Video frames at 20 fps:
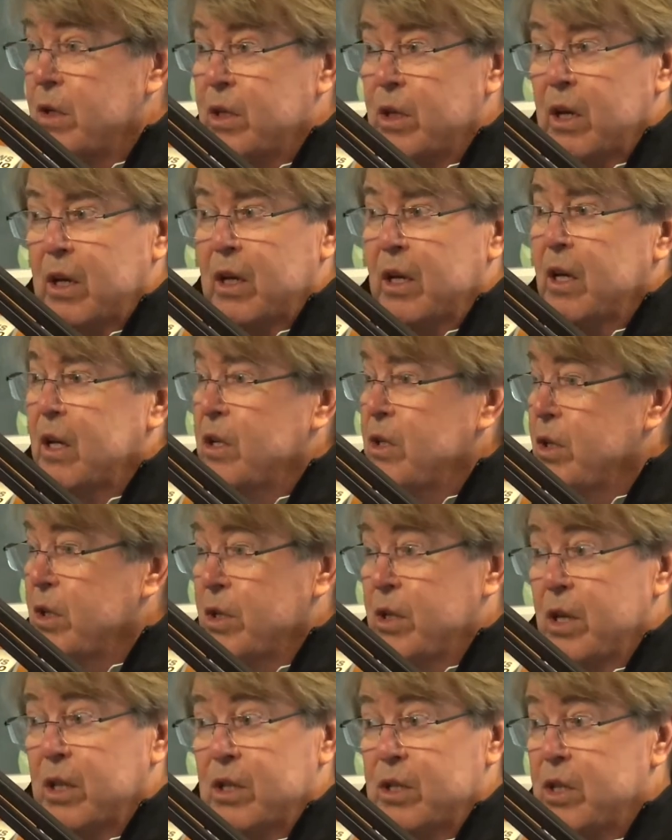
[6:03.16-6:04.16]
in
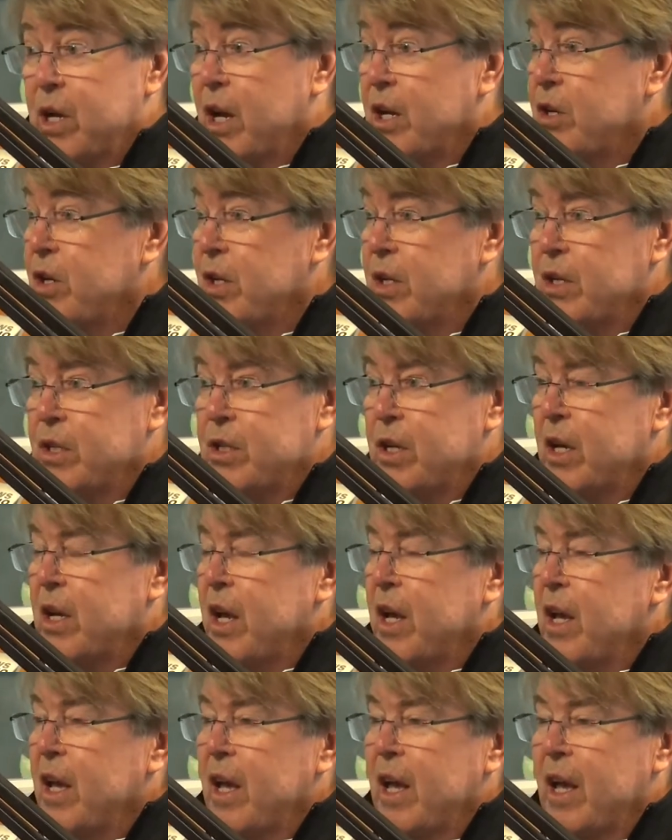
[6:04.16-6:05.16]
just concessions.
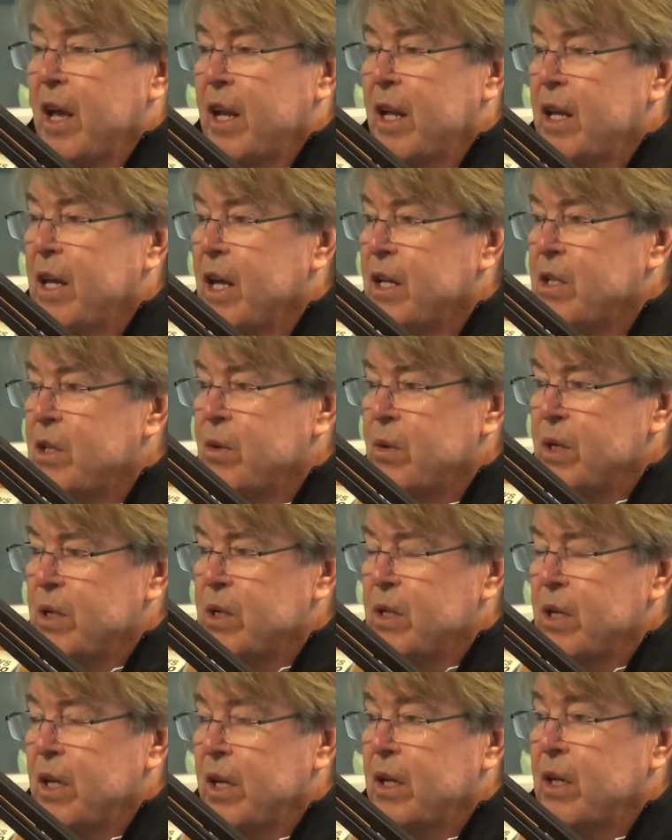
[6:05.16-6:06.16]
And he gets to
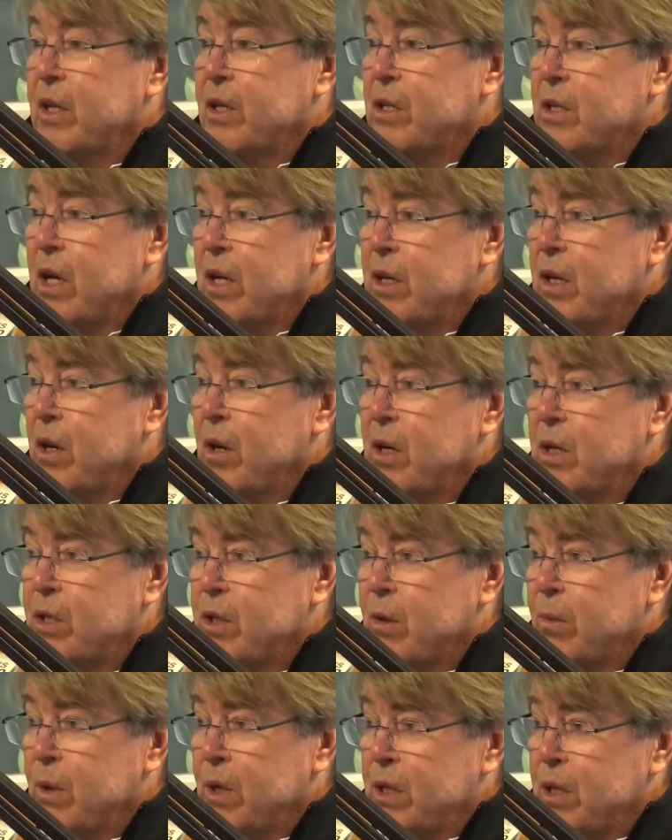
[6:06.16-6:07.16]
his seat, and his son turns
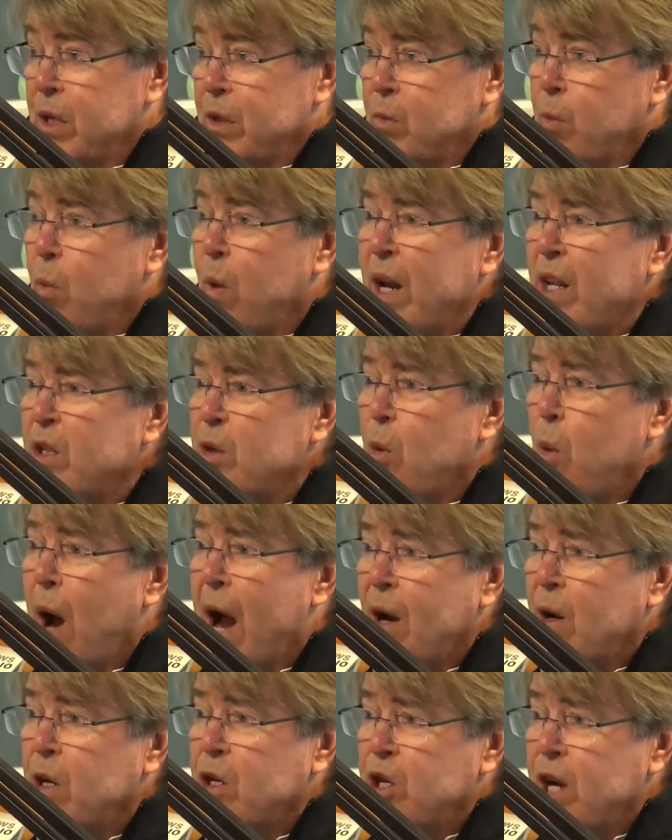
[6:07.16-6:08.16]
to him and says, "When's
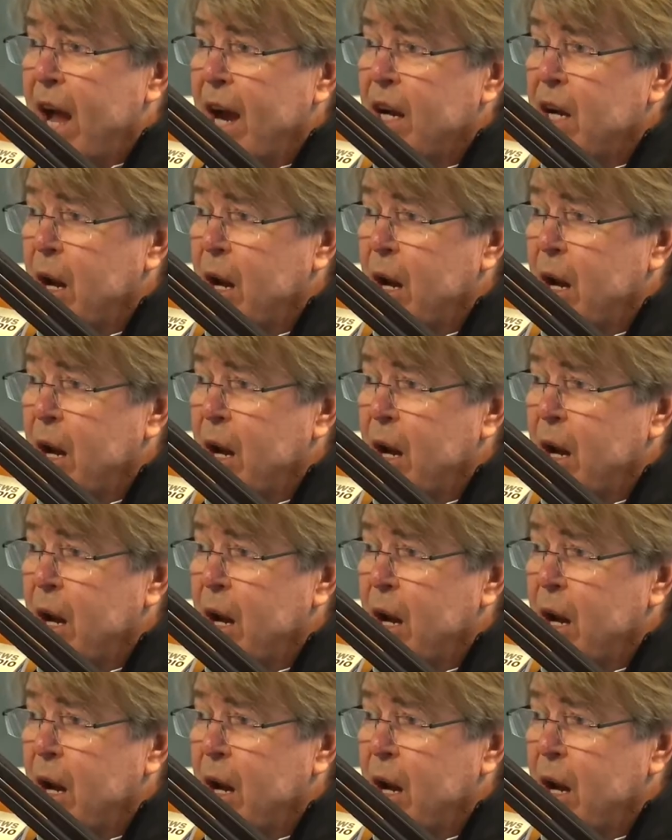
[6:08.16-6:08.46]
Quacker Jack